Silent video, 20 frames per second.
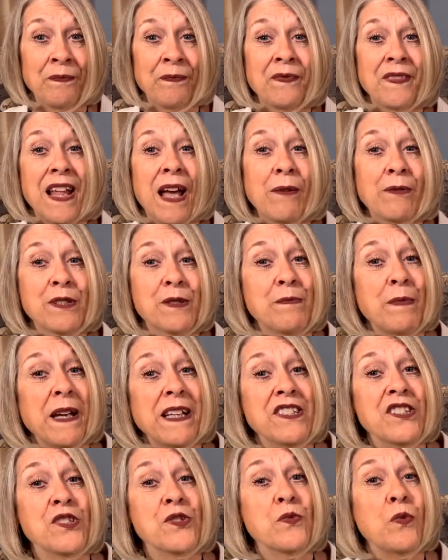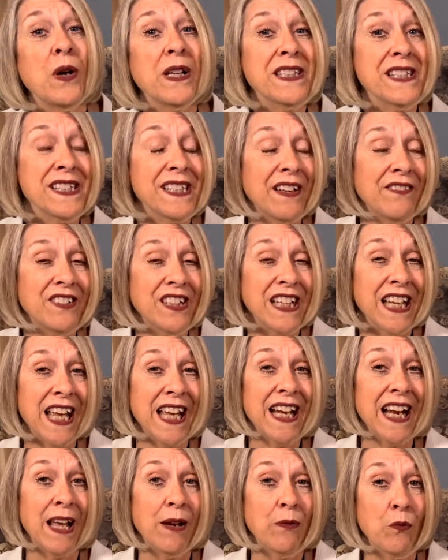That was pages
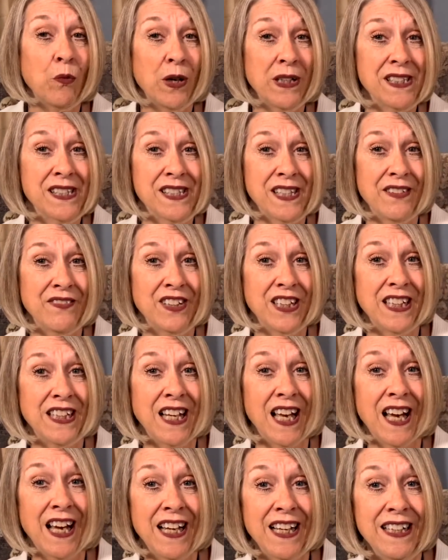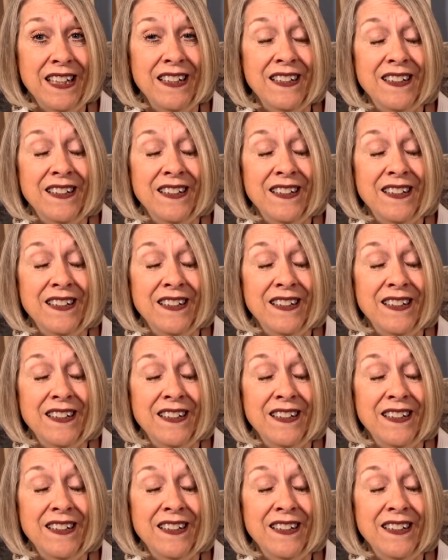178 and 179.